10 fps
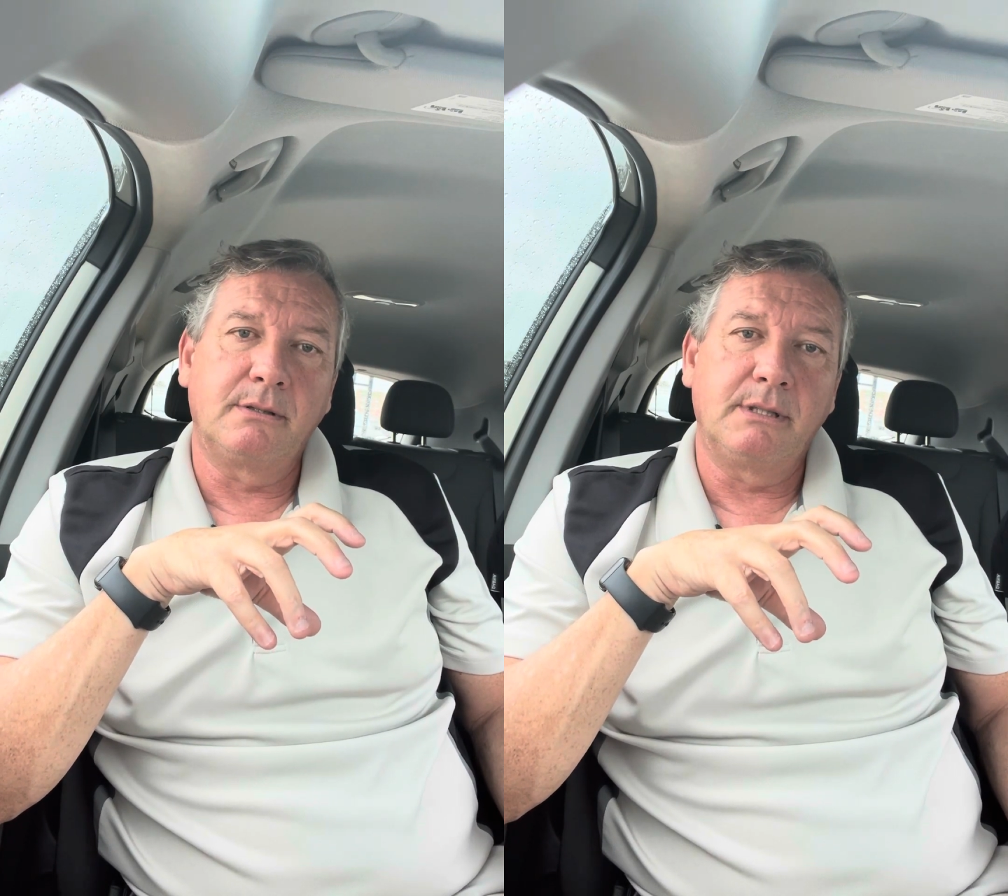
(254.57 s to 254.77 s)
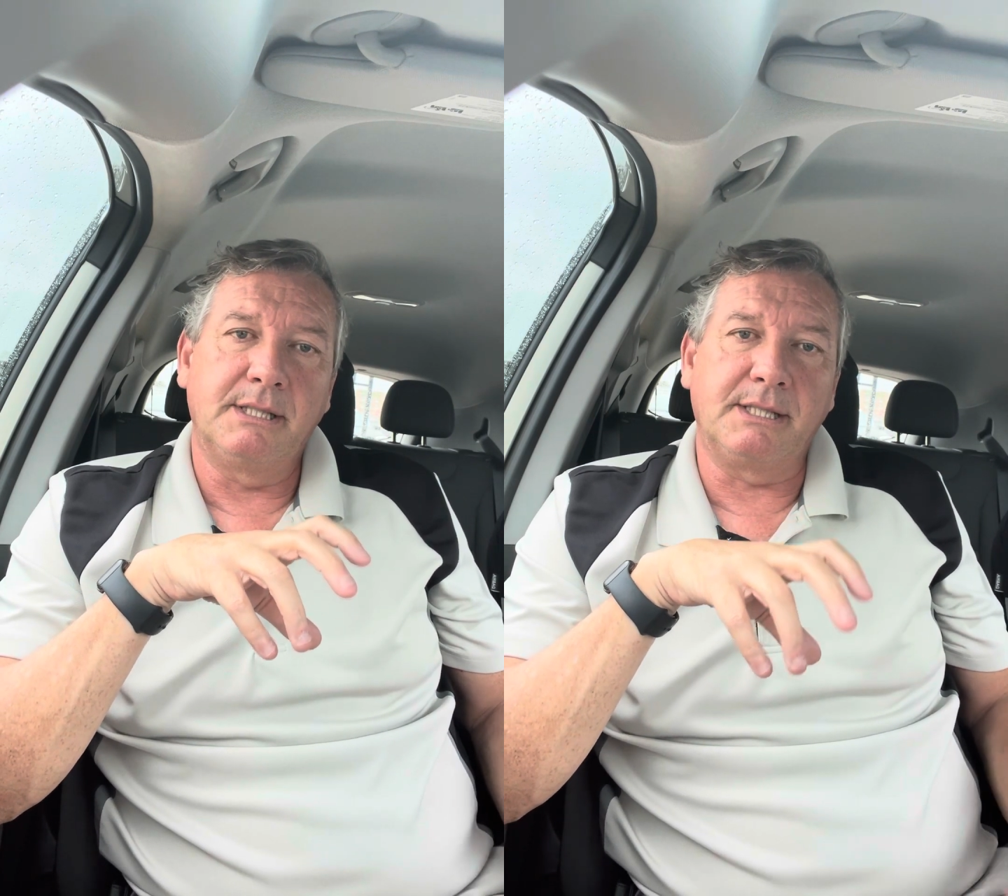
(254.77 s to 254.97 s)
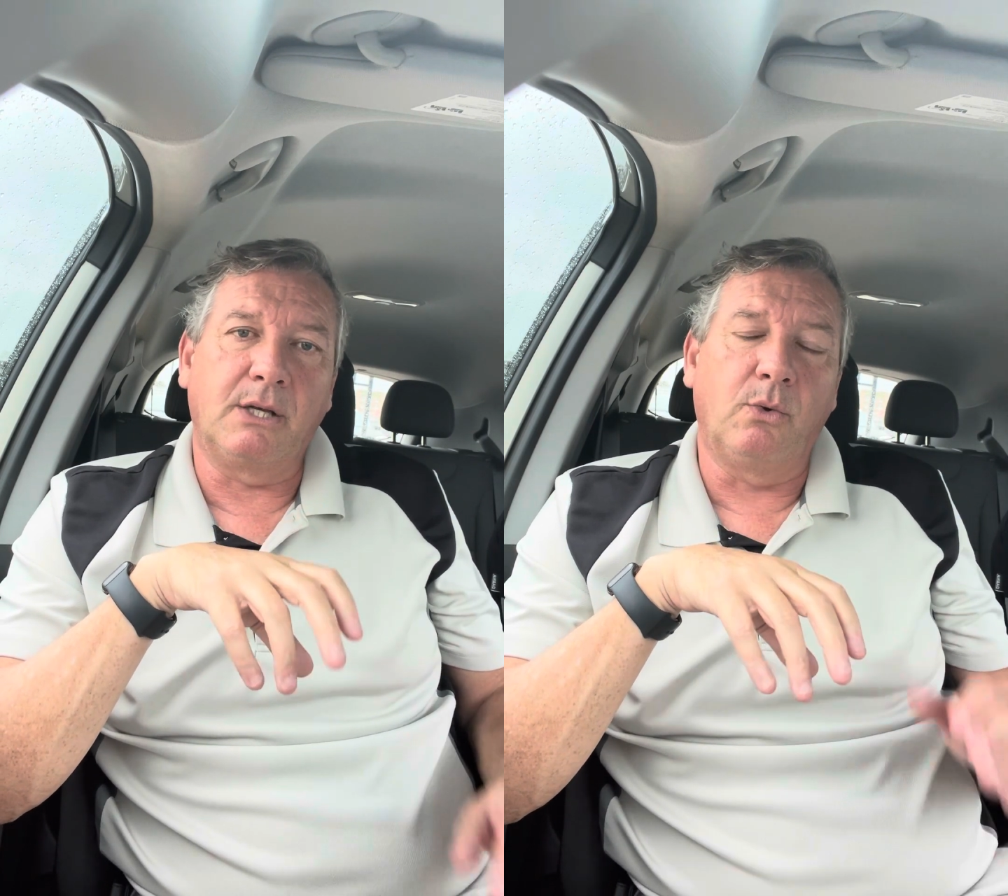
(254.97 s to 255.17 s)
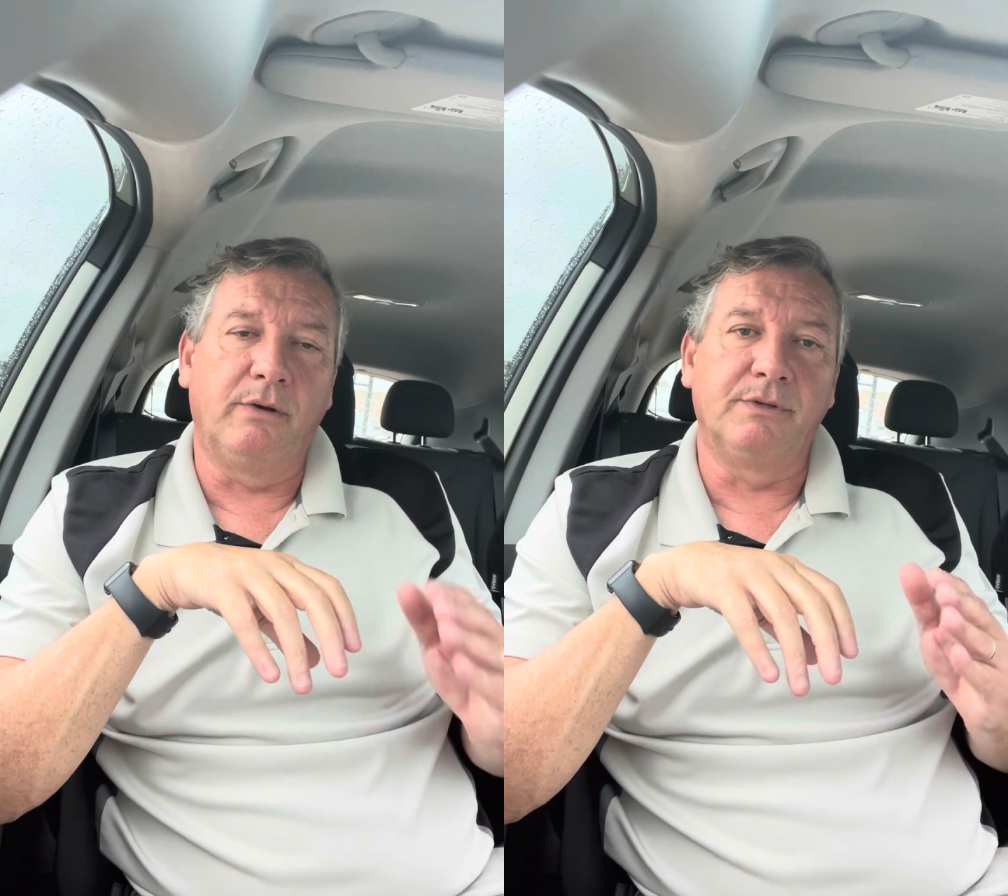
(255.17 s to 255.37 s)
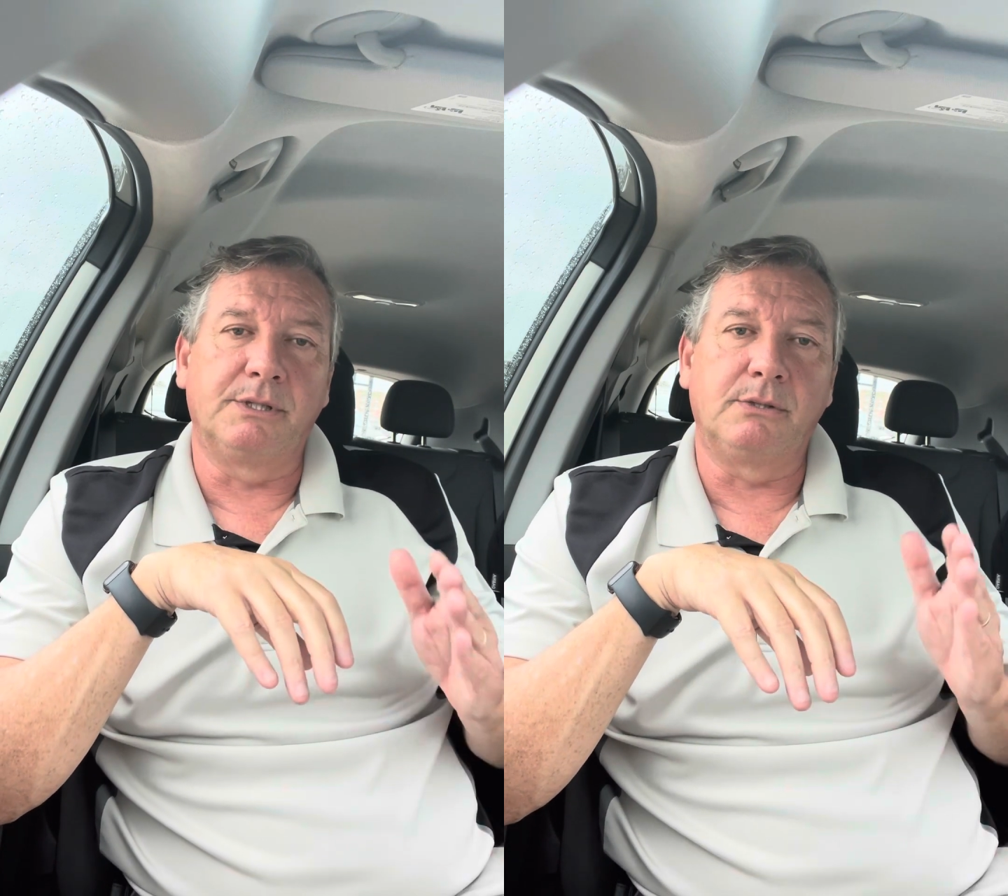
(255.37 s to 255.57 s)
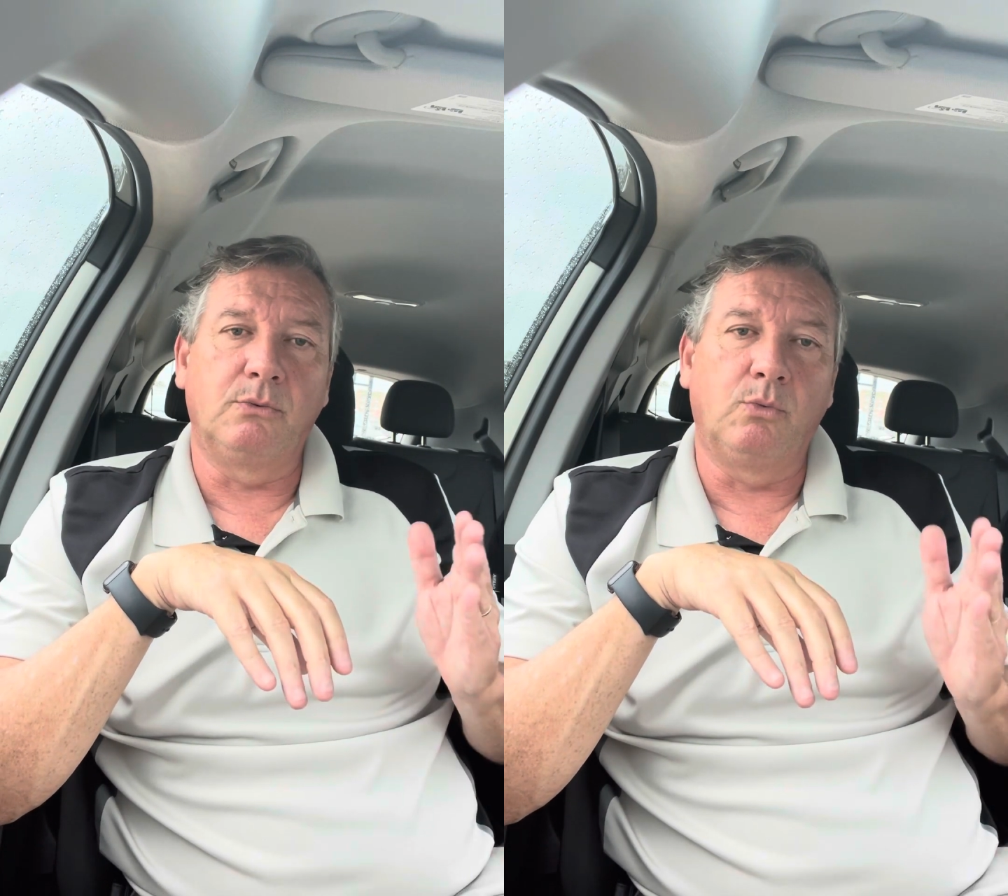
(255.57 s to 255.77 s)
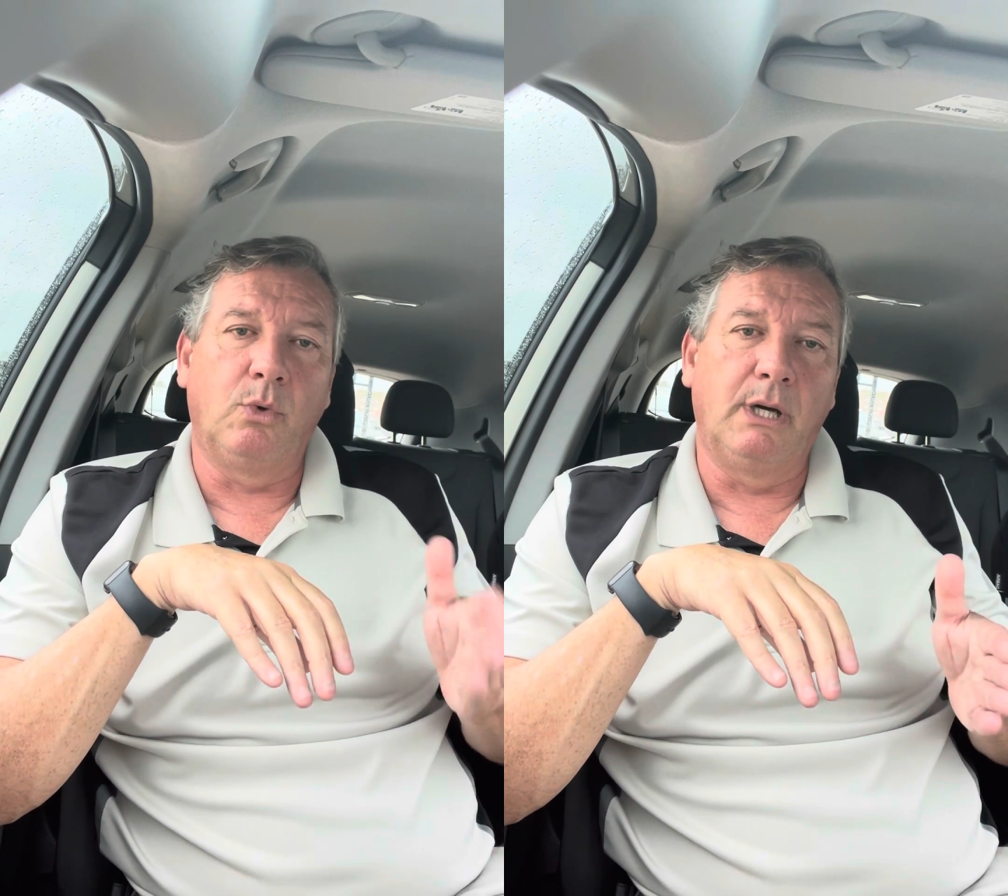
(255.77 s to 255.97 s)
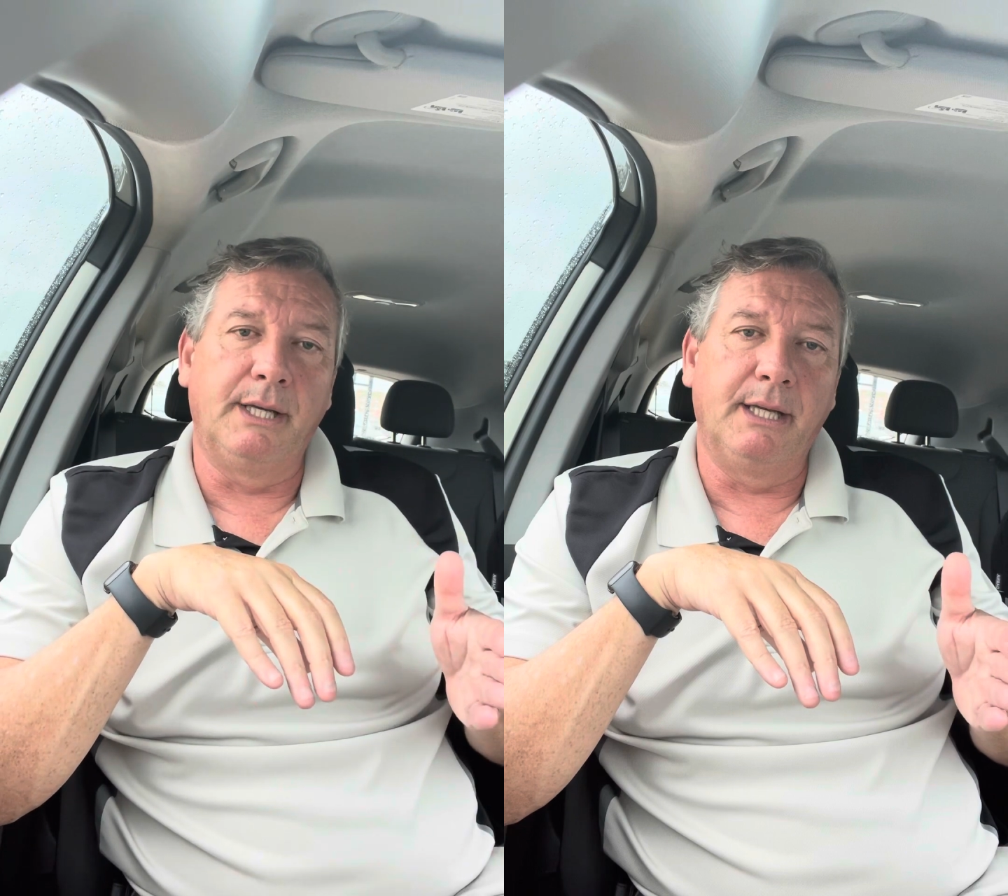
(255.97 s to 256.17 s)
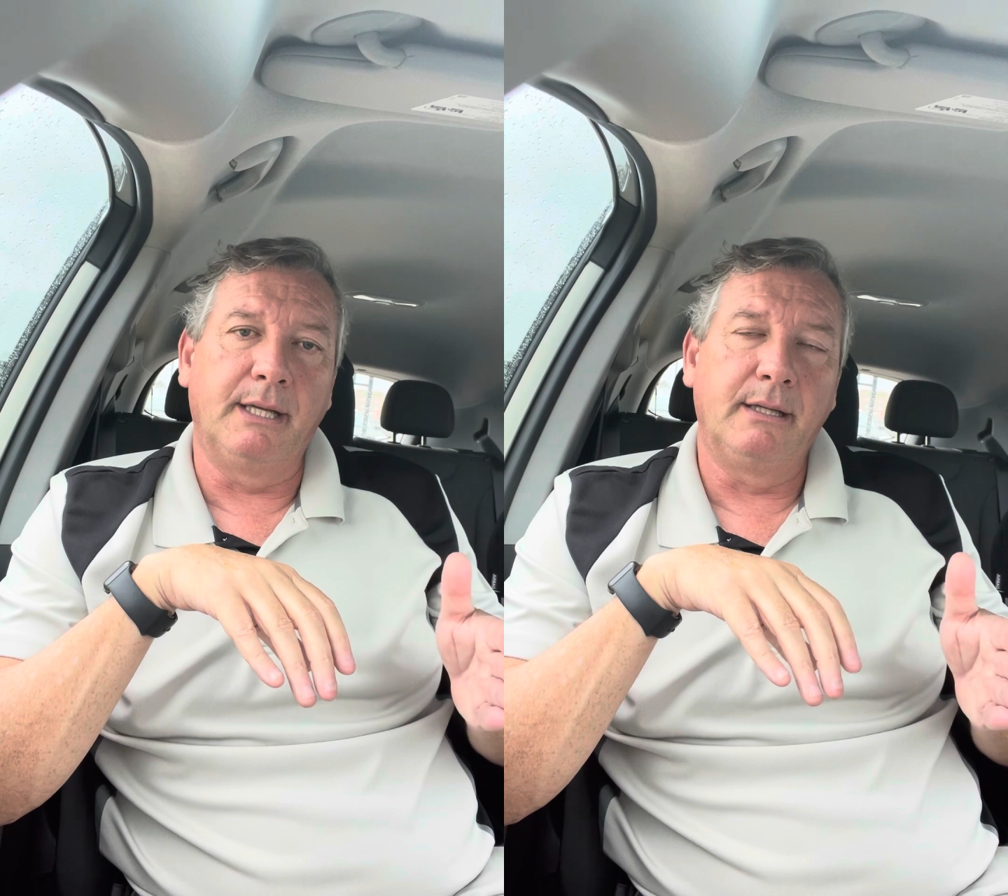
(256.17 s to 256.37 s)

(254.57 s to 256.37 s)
is equivalent to 1